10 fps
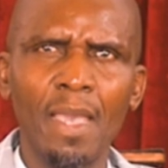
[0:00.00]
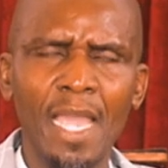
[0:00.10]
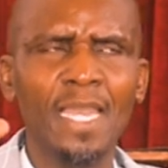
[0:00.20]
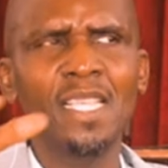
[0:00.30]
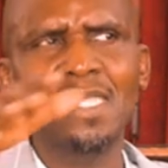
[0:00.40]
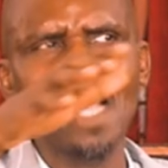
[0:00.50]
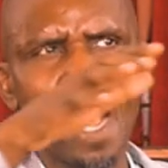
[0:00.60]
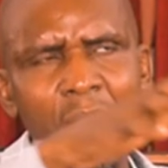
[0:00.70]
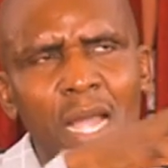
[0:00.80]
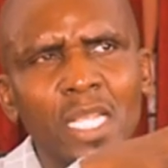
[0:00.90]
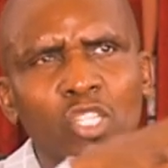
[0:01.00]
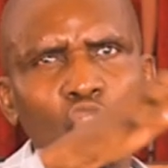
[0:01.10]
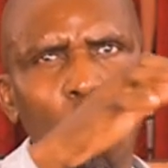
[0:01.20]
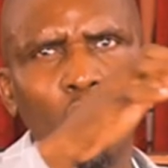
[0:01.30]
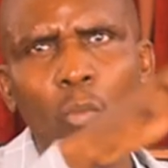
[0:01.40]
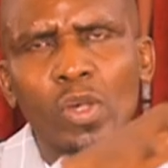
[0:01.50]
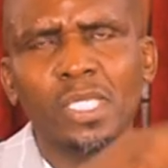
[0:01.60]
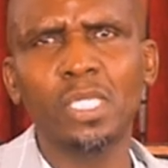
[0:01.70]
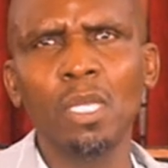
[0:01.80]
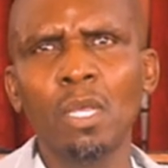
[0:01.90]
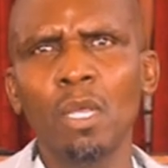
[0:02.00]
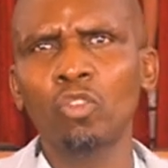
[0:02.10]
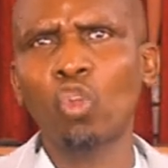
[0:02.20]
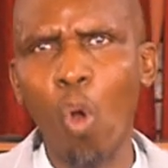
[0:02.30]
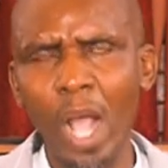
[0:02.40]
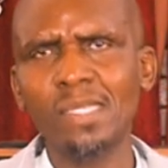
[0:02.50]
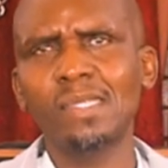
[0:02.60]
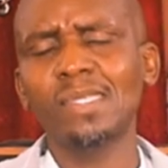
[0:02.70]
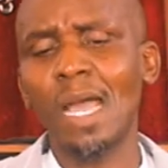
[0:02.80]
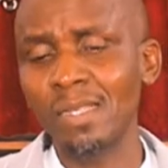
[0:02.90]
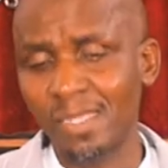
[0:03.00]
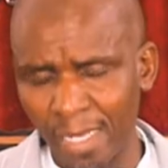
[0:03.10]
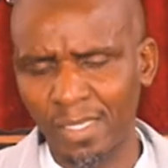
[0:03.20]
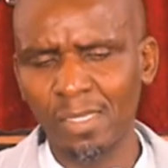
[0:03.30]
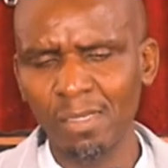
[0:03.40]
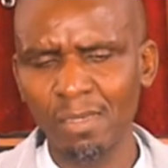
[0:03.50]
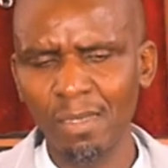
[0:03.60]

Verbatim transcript: and the sun is almost towards sunset.